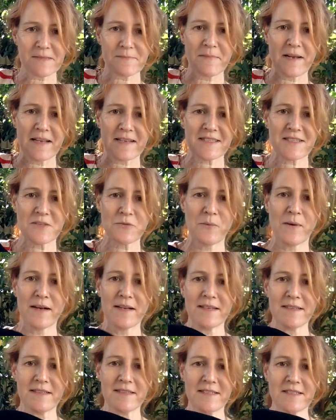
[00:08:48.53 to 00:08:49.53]
black
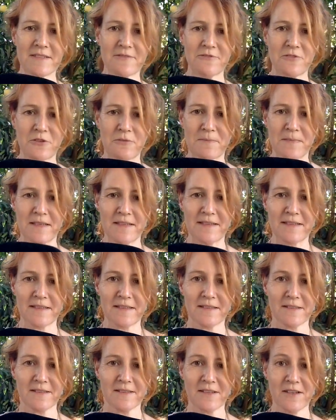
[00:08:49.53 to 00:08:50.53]
suede is from a
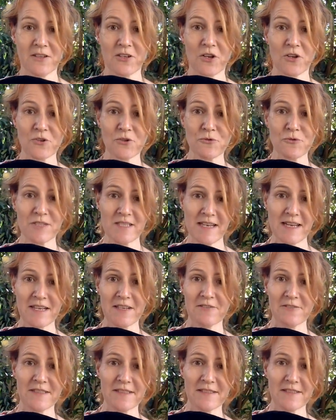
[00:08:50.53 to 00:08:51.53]
local
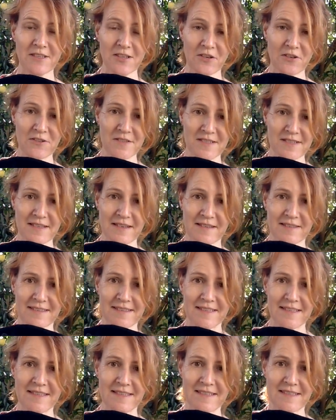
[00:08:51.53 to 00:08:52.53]
tannery that closed down
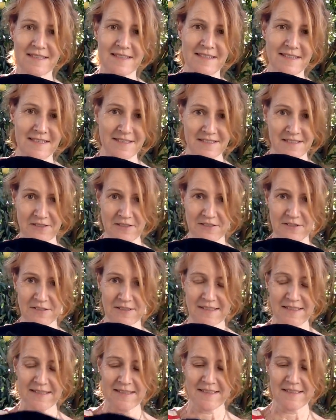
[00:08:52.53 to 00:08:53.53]
years and years ago.
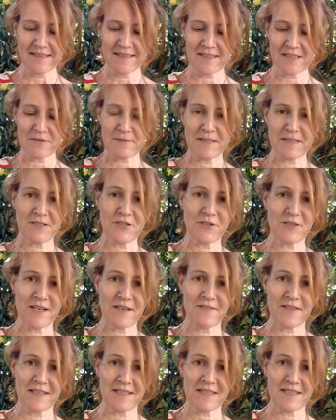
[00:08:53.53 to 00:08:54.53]
So we don't
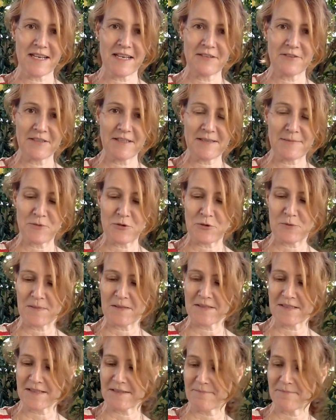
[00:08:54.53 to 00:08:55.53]
have that tannery anymore,
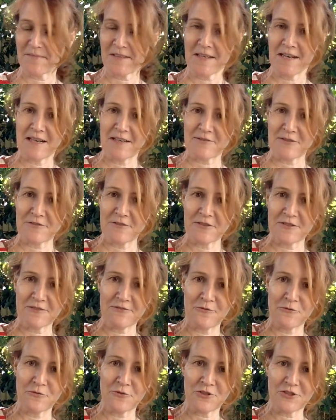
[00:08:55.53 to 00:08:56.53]
but we got very
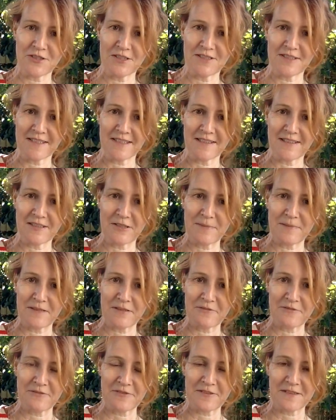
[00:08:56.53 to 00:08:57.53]
fortunate to get a little bit
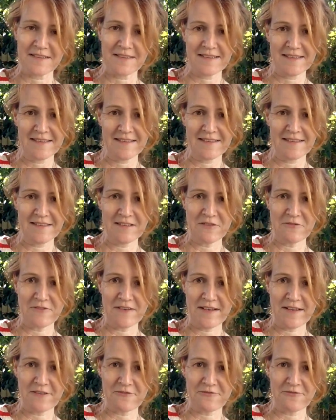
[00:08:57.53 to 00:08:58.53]
of
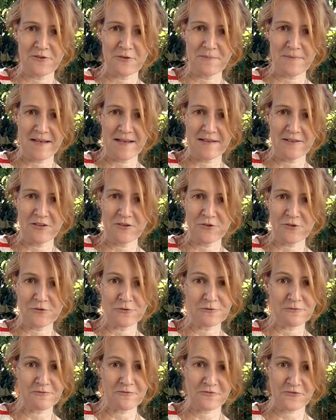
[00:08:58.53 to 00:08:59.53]
leather from our
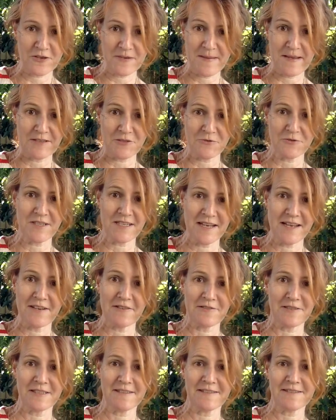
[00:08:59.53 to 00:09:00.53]
local Fremantle
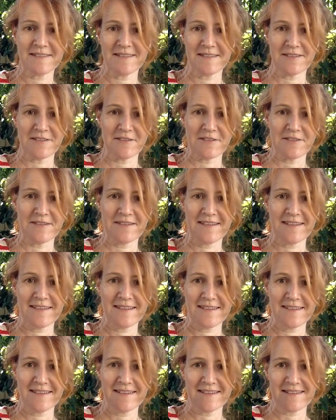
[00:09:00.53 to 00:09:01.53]
tannery. So
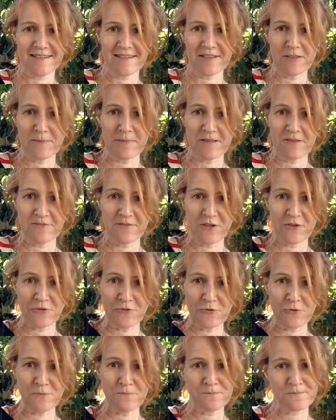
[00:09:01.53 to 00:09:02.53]
it's a little bit of
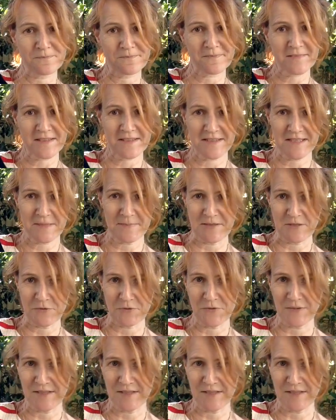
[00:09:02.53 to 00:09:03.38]
local special